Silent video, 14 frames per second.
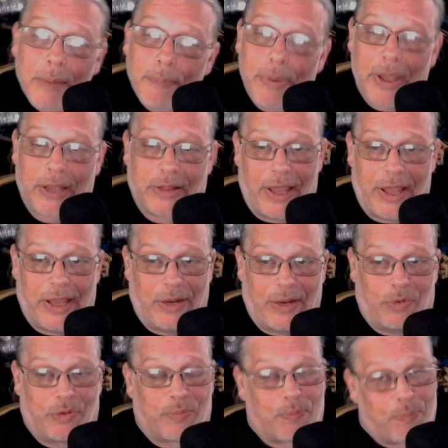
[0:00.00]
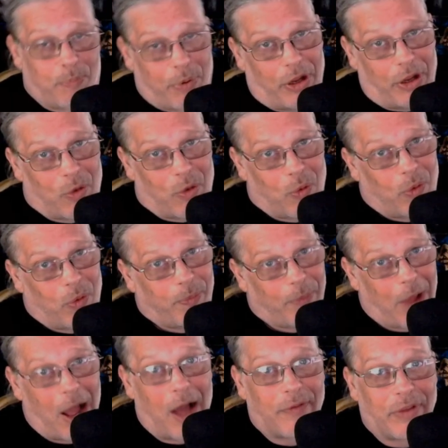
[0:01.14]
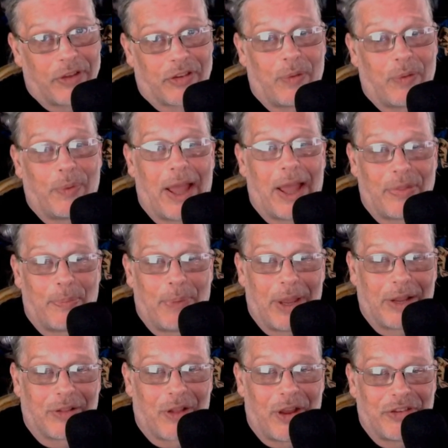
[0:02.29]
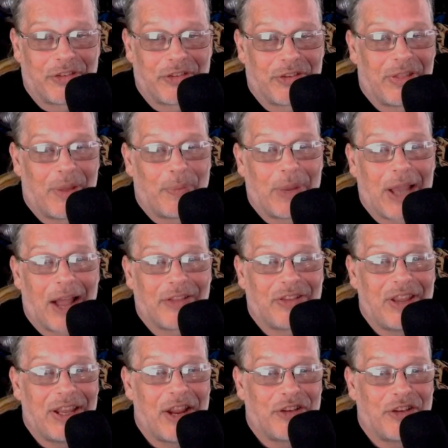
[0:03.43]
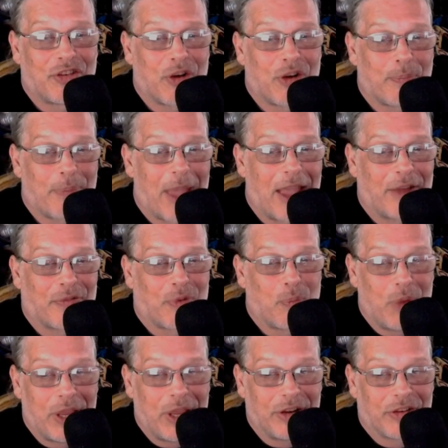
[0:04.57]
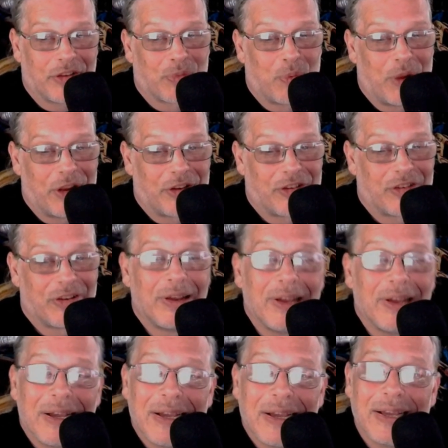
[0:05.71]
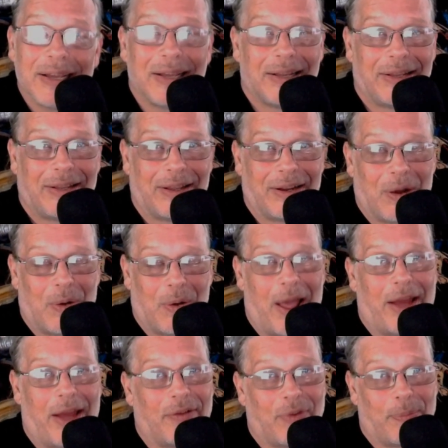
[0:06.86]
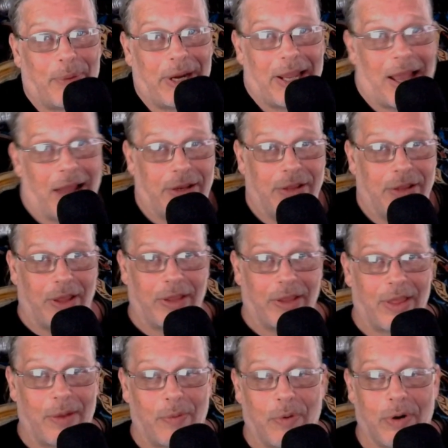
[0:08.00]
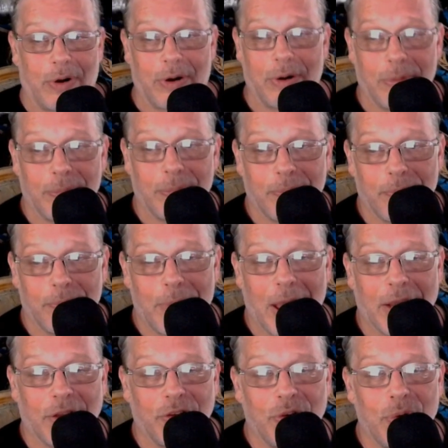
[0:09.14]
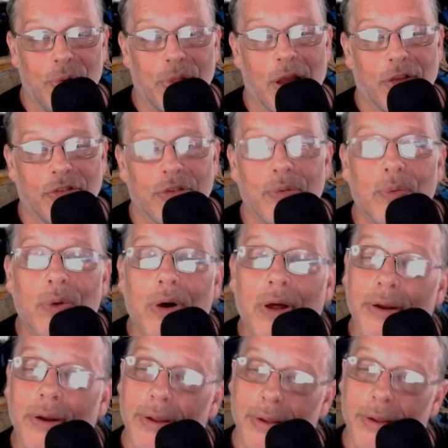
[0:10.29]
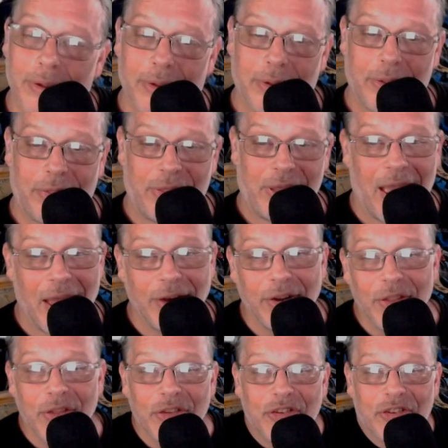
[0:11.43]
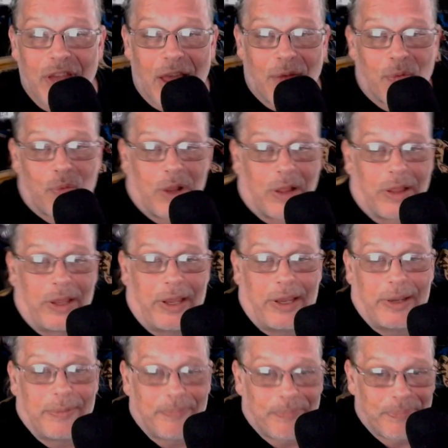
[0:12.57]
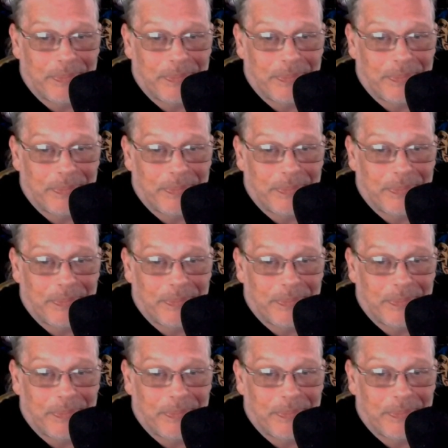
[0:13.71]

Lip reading: Pink Lady was pretty cool. Obviously, we had the pink lights. Then we got Teenage Dirtbag from Wheatus, which, had everybody acting like they were back in 2001. The end of the set really